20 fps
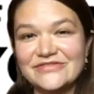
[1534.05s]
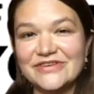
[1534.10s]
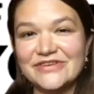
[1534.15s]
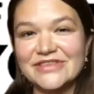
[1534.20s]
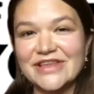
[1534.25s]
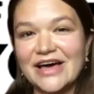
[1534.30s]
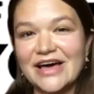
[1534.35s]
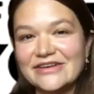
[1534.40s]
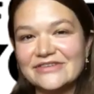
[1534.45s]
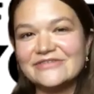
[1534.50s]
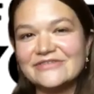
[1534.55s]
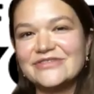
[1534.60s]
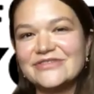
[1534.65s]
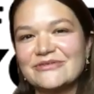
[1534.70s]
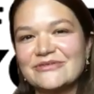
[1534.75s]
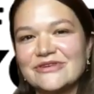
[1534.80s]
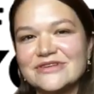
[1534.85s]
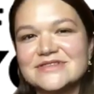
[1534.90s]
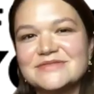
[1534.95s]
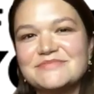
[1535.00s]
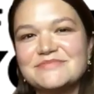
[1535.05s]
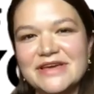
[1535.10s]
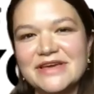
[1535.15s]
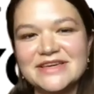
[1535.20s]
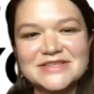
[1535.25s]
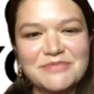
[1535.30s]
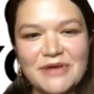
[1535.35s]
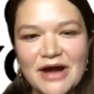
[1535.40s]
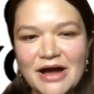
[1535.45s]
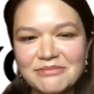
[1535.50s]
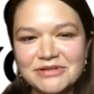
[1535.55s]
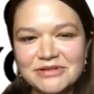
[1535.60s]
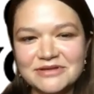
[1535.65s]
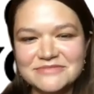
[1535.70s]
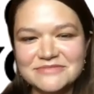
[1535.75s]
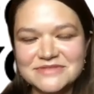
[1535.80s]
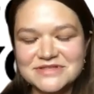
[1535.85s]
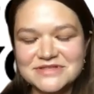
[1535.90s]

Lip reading: a lot of the world's biggest problems.